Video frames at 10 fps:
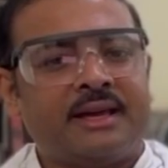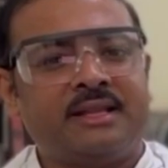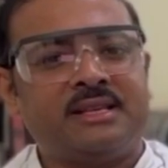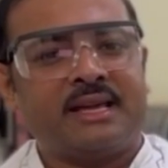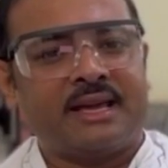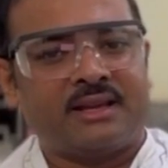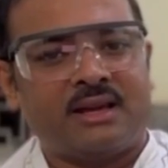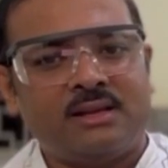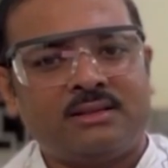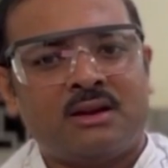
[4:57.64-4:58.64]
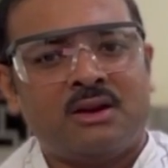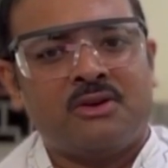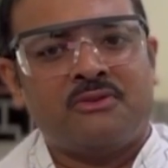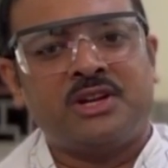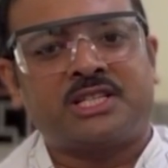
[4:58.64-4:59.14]
in these areas,
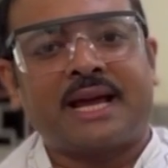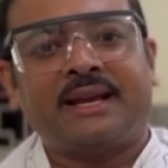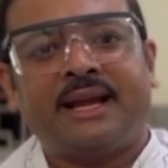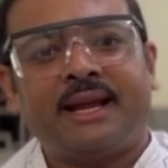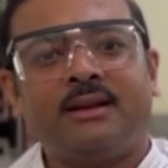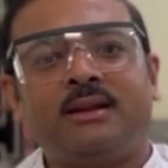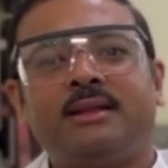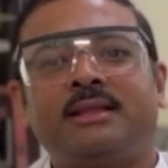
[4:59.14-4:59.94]
which can hinder